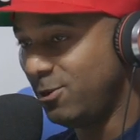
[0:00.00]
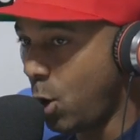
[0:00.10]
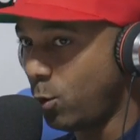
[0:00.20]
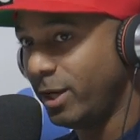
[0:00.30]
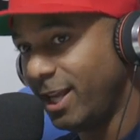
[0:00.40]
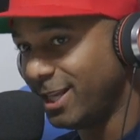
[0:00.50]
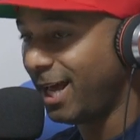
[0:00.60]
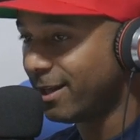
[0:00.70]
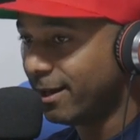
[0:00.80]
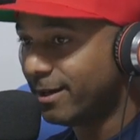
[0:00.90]
You know what it is.
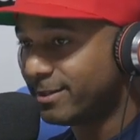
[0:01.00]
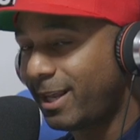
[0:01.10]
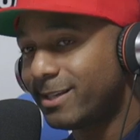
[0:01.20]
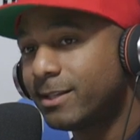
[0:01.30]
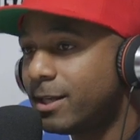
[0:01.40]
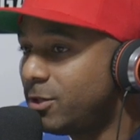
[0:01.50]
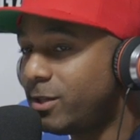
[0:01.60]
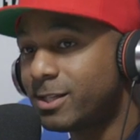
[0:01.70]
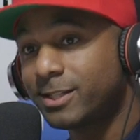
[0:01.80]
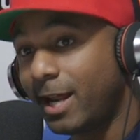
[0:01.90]
Uh, she like, could
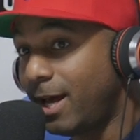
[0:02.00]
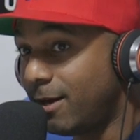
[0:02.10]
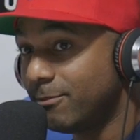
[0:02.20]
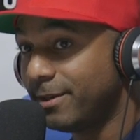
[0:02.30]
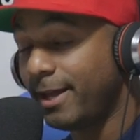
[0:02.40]
you just shut up?